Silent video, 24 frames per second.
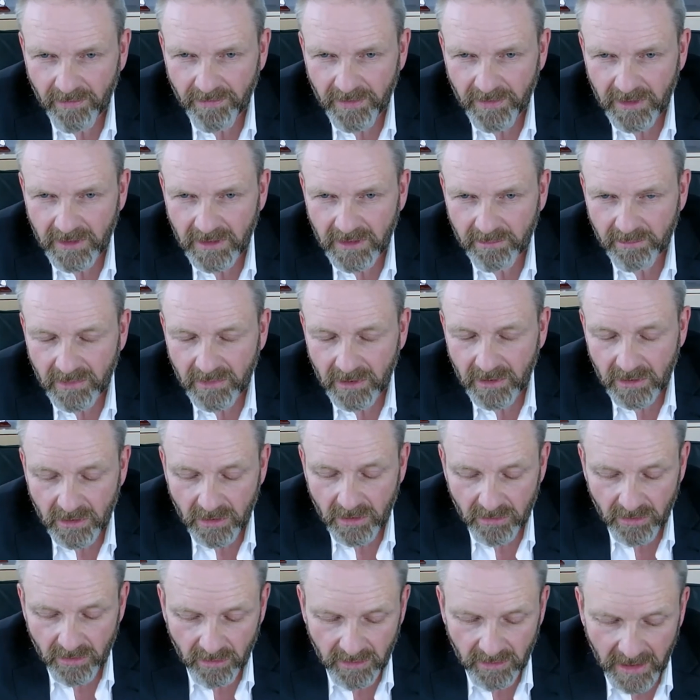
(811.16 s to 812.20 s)
the
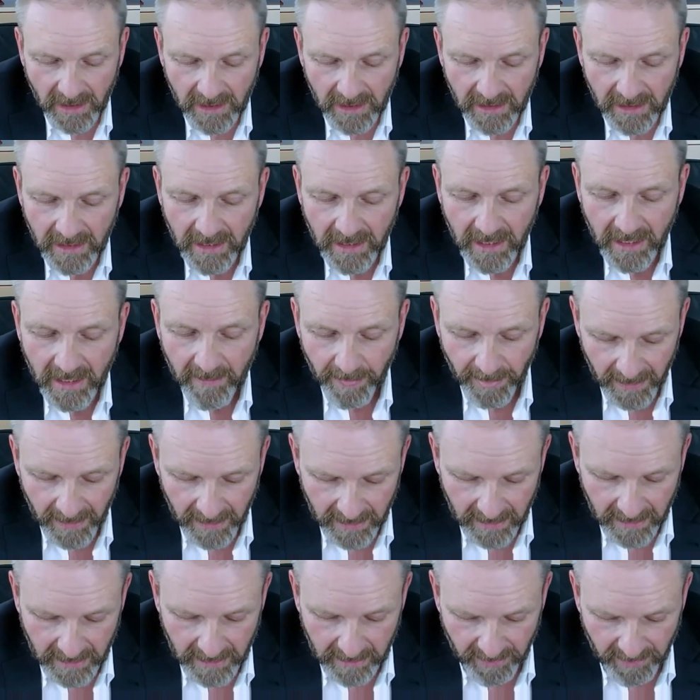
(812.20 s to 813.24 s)
Corona
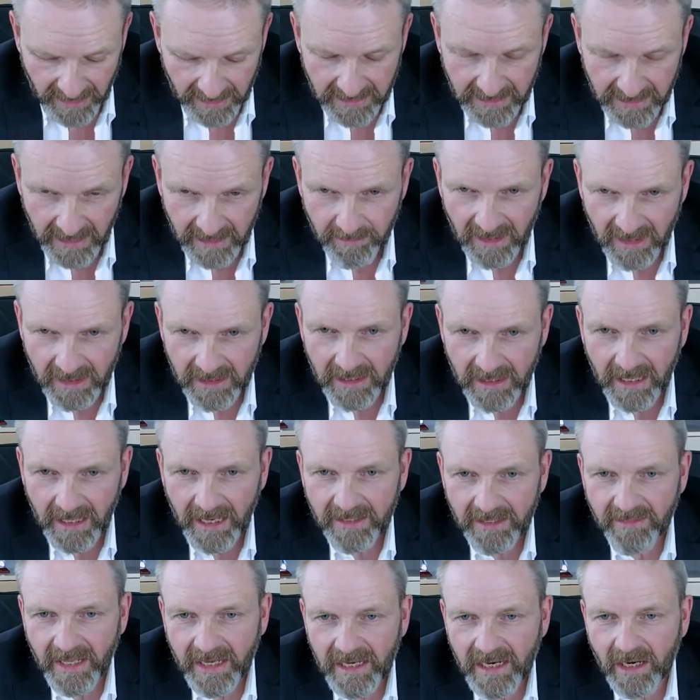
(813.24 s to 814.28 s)
pandemic,
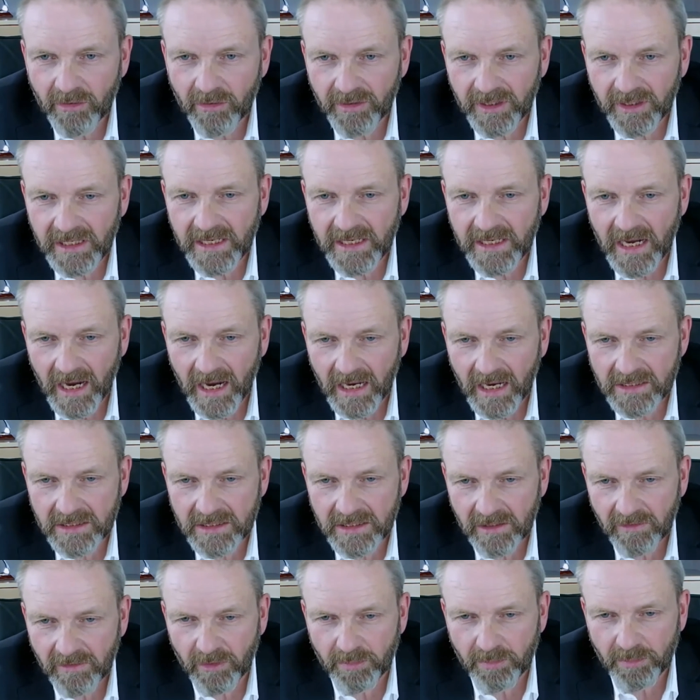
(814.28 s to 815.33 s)
and they are really
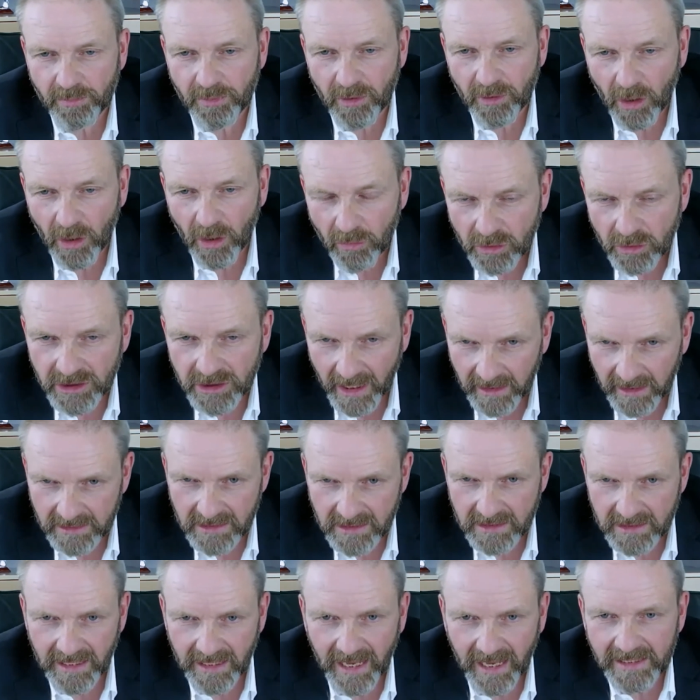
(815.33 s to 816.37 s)
asking for
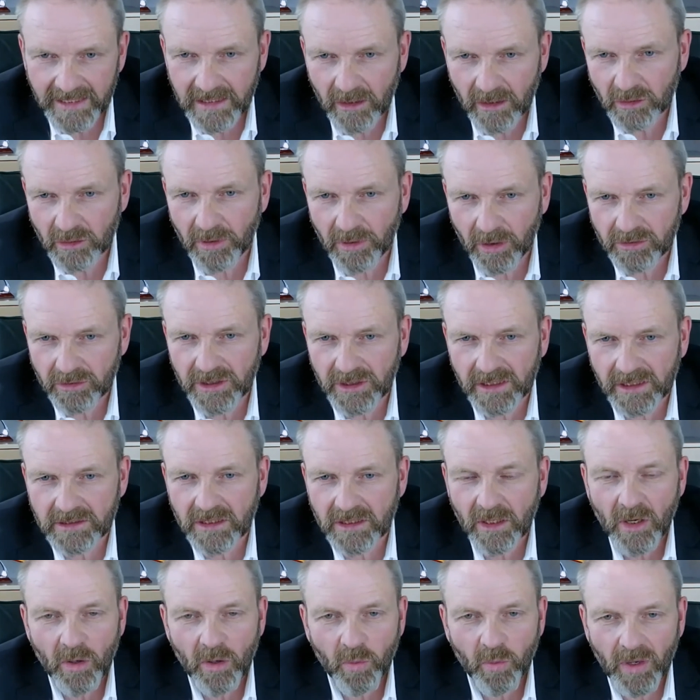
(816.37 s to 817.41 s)
projects, lighthouse
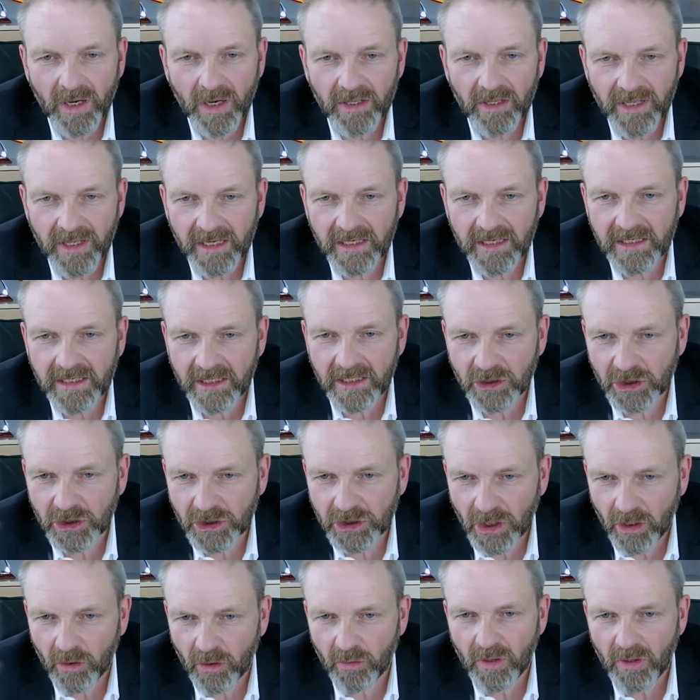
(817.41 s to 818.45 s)
projects, where they can
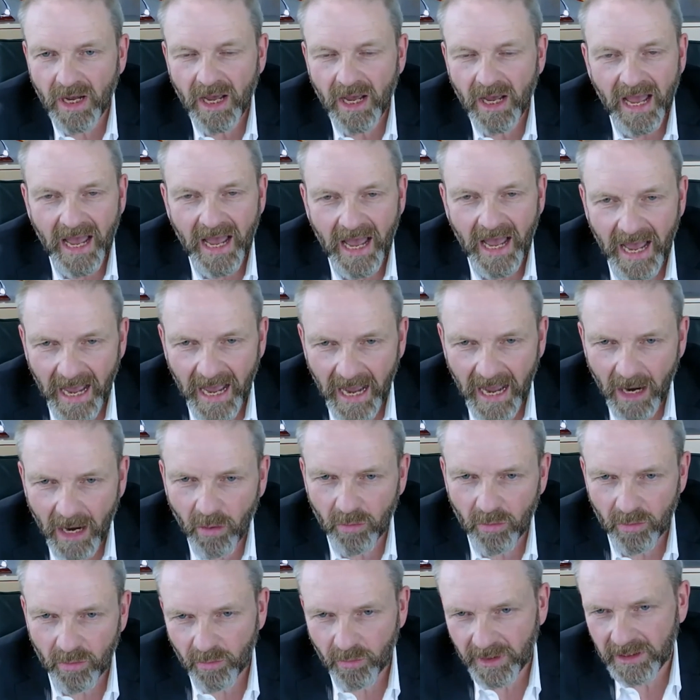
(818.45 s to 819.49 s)
show
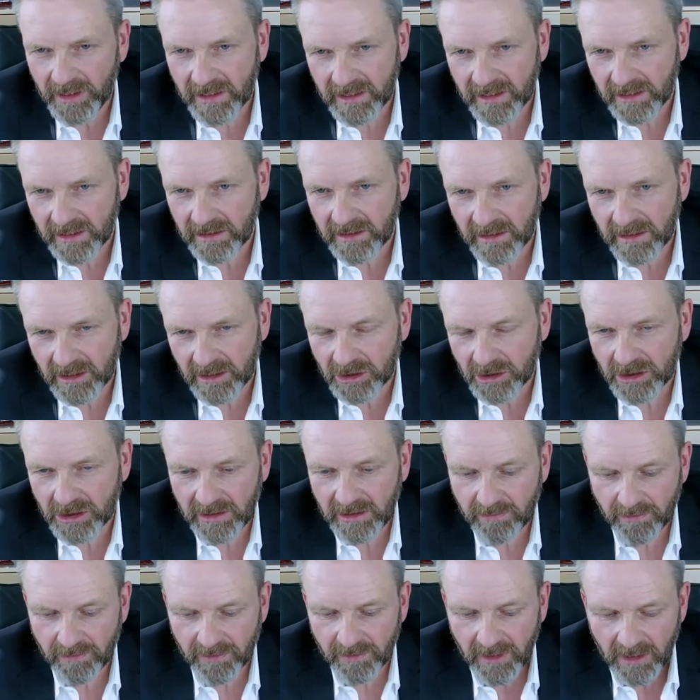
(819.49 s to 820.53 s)
how we can
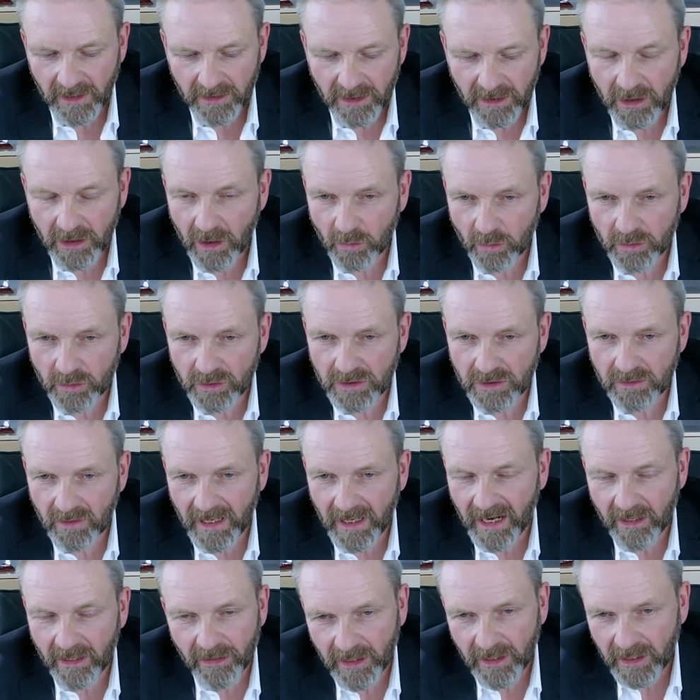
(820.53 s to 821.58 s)
achieve the goals
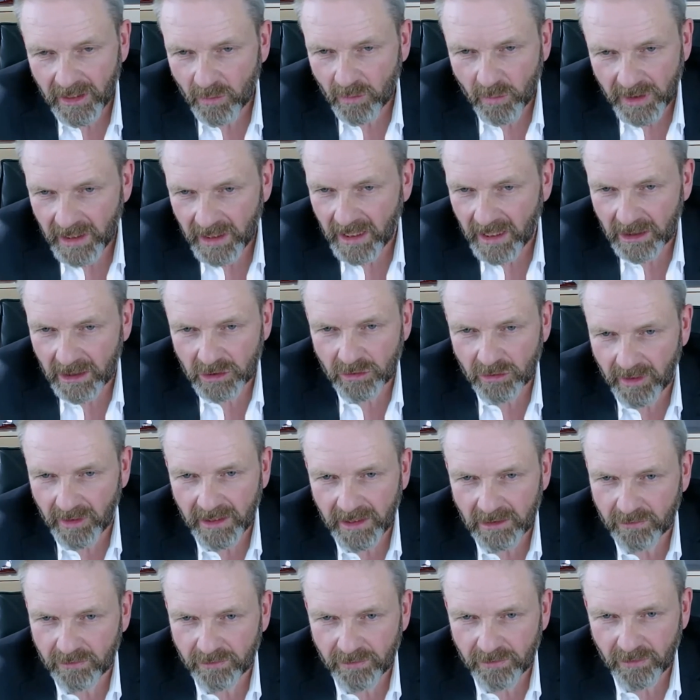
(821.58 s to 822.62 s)
I think we are
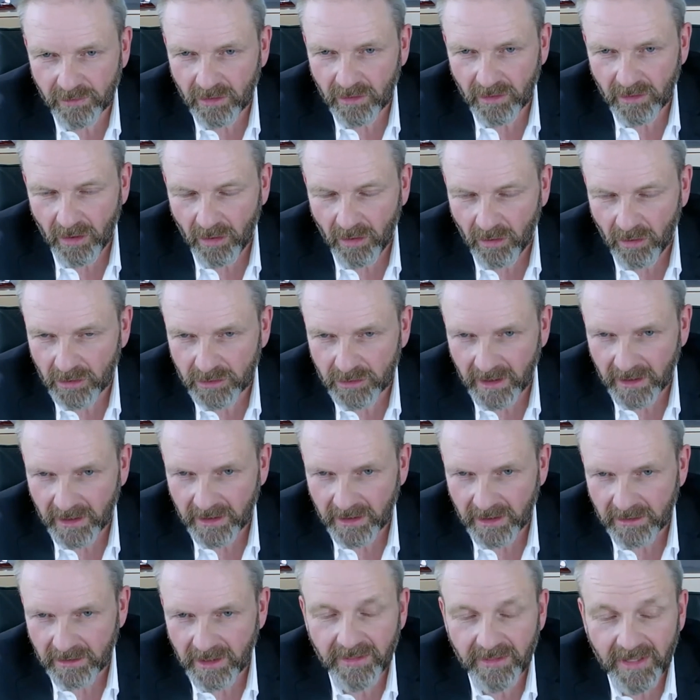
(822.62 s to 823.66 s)
trying to follow all
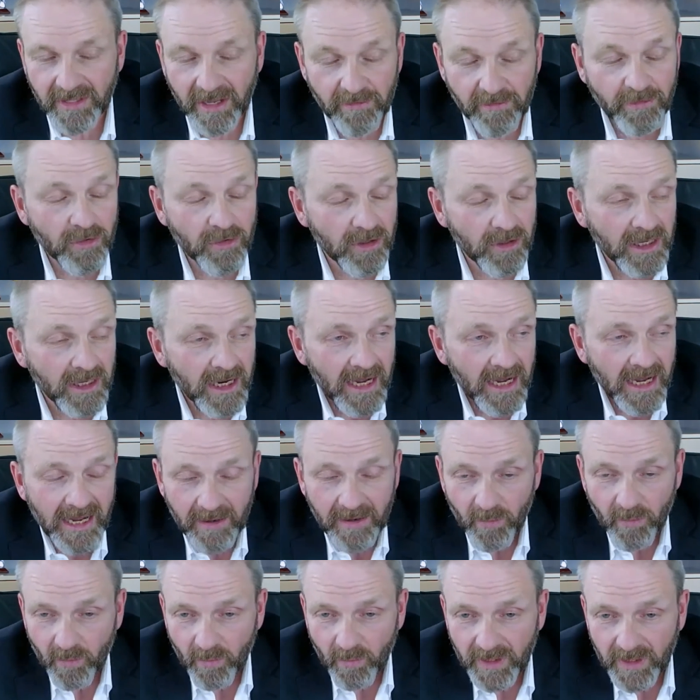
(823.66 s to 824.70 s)
together. And therefore,
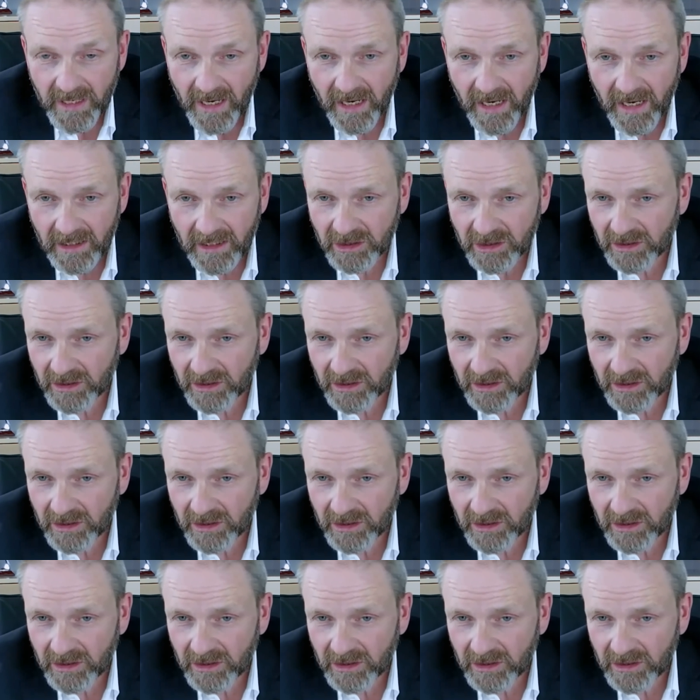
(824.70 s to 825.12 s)
we